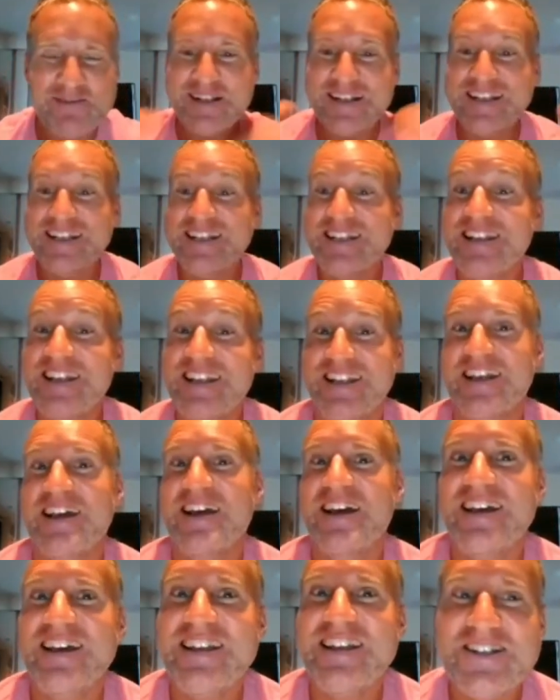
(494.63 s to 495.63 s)
but he,
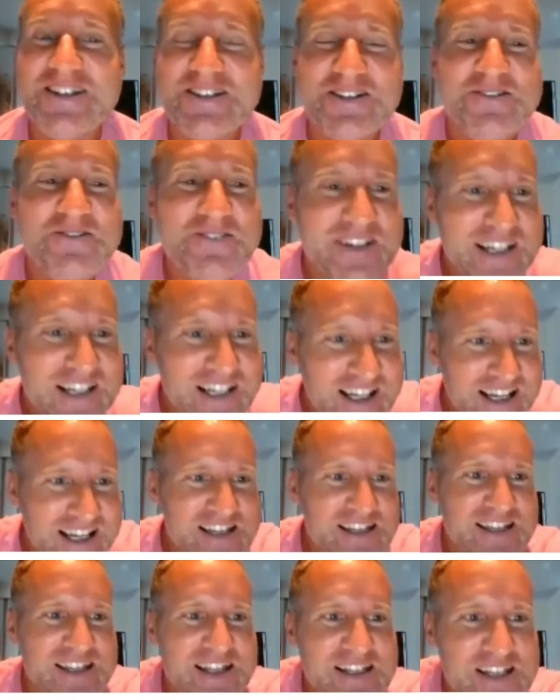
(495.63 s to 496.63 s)
he doesn't
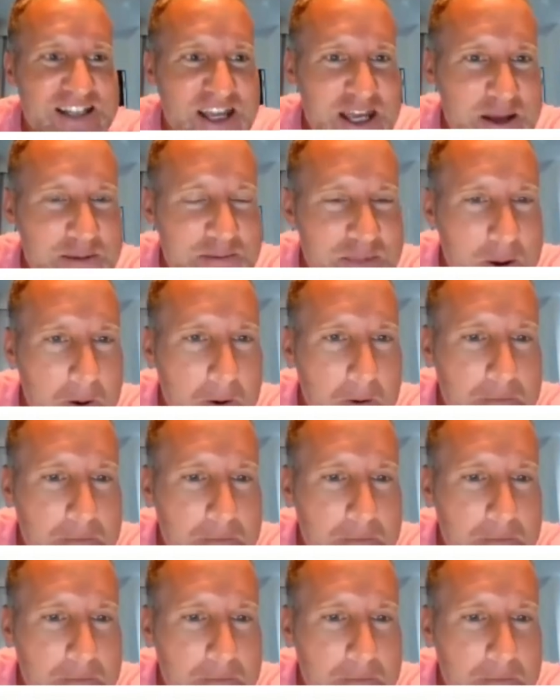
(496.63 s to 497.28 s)
realize it's him.